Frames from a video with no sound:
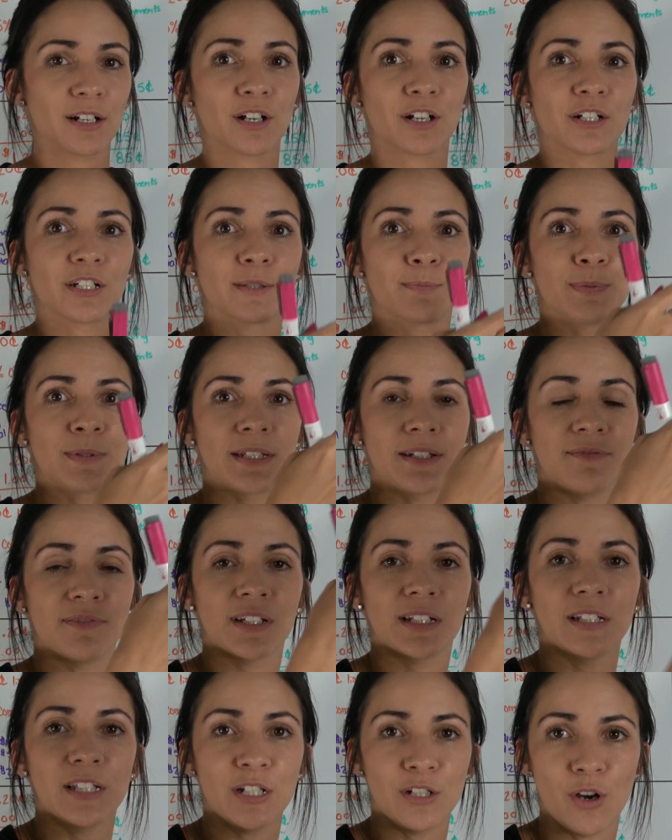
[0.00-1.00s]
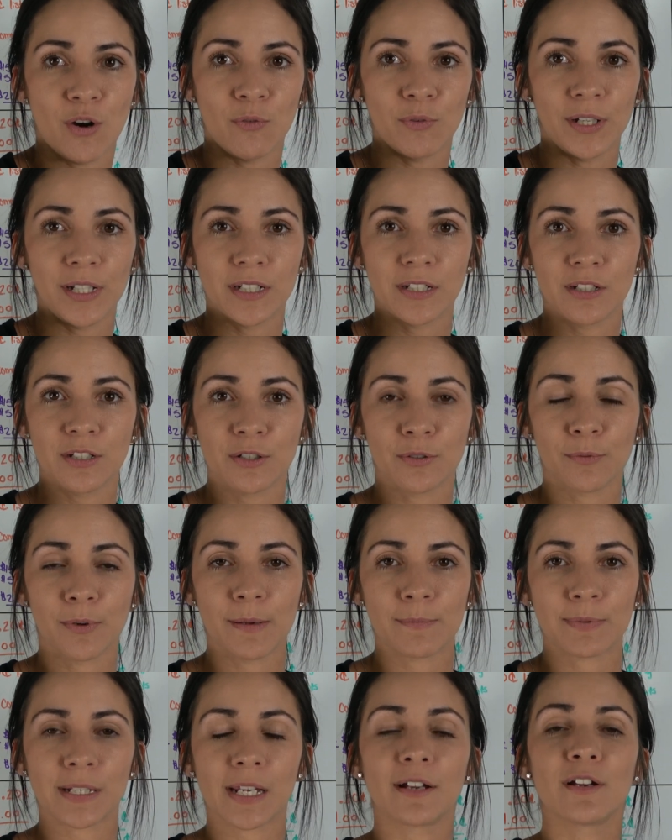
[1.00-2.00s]
are specifically going to your
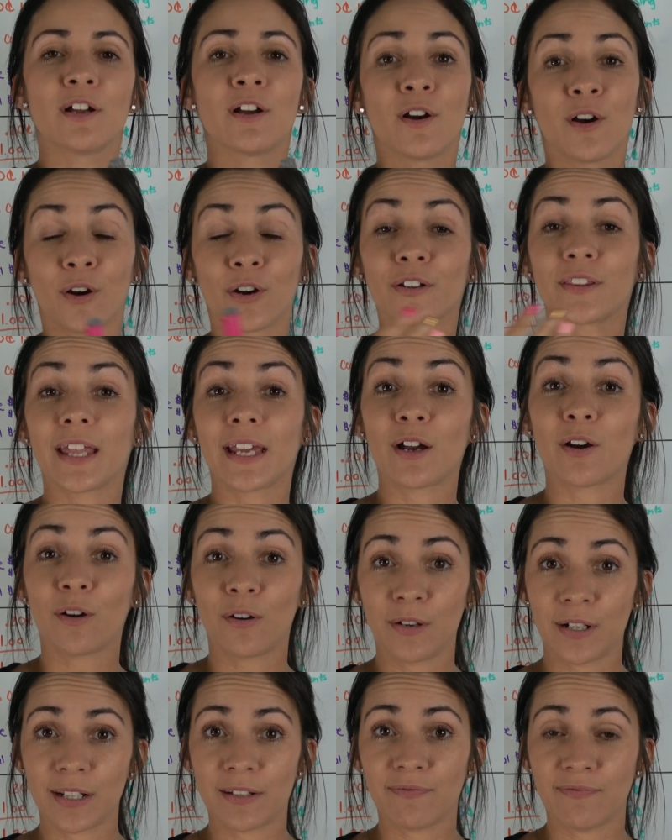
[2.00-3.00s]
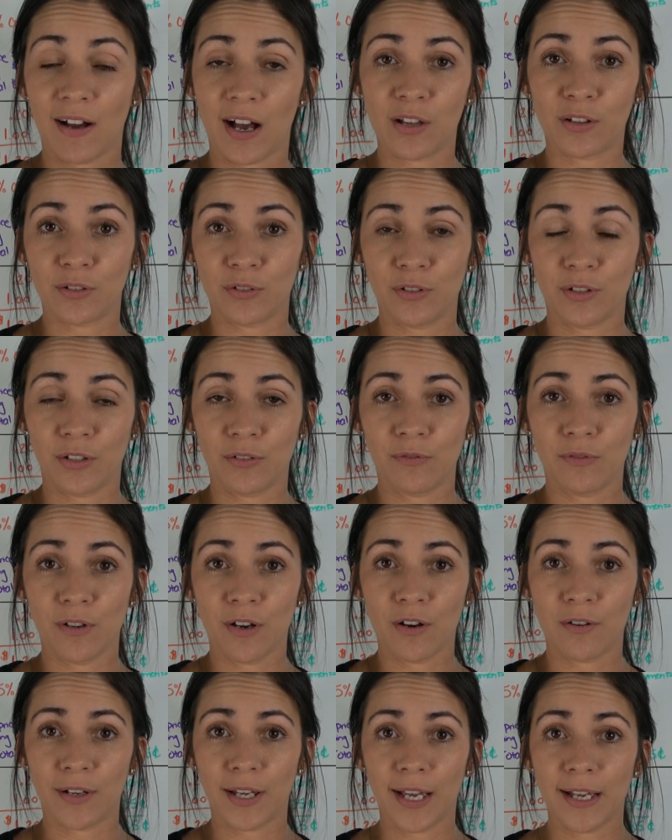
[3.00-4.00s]
website or they already follow you,
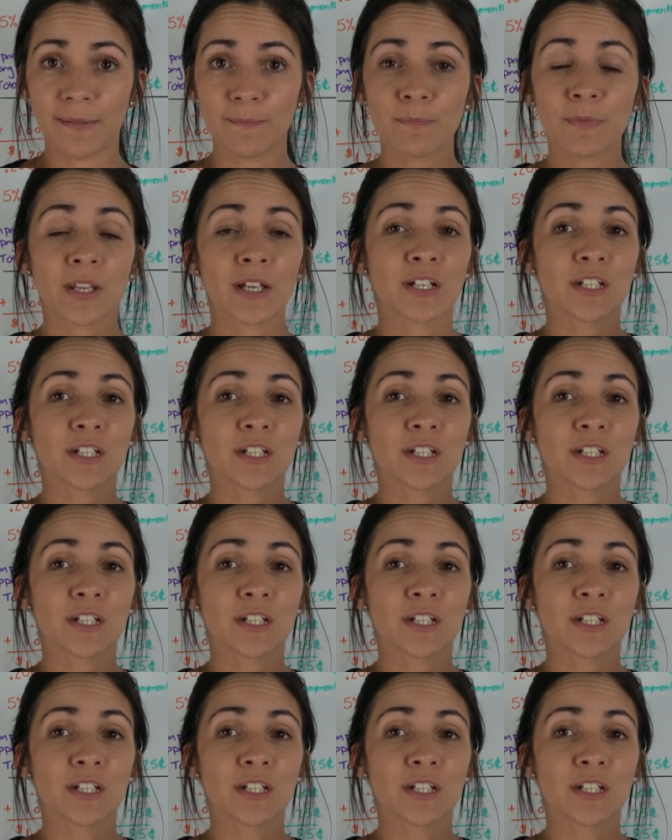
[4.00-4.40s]
okay?